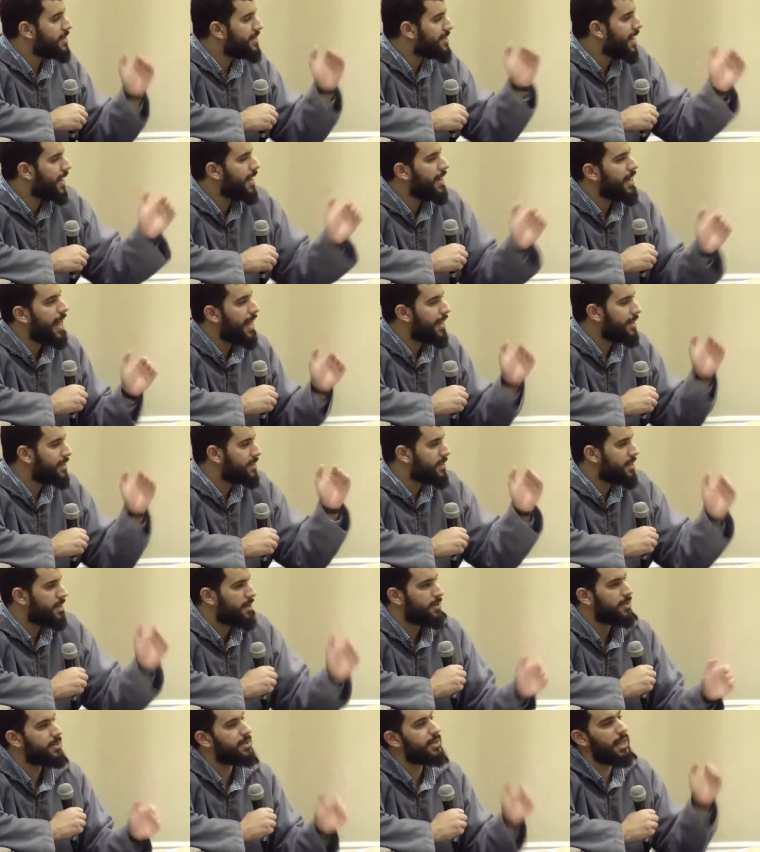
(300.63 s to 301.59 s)
zallat,
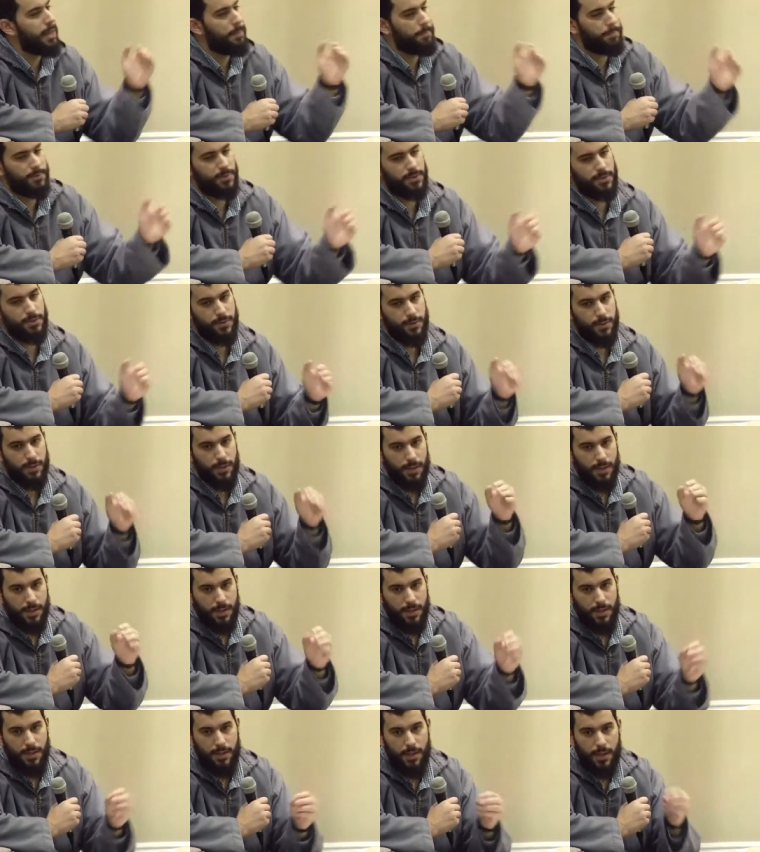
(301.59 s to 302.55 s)
their slips,
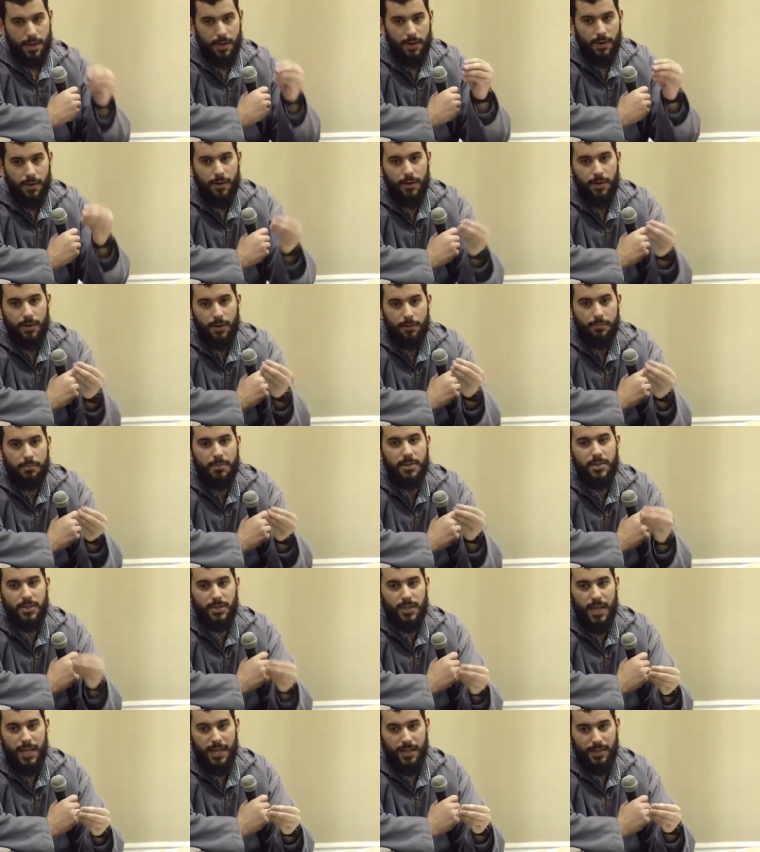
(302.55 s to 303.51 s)
their
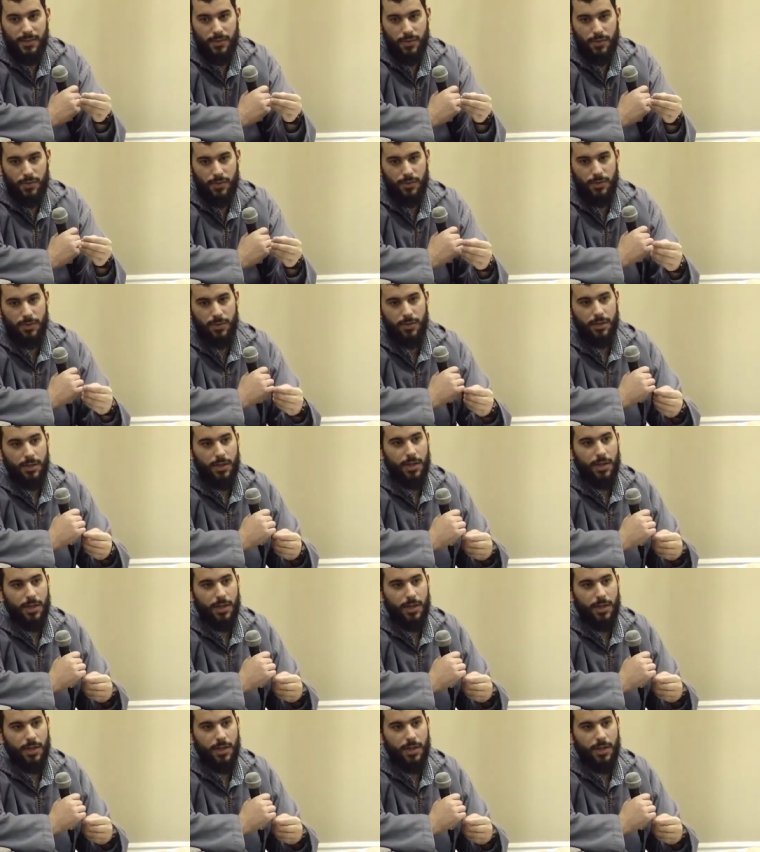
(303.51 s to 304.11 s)
mistakes.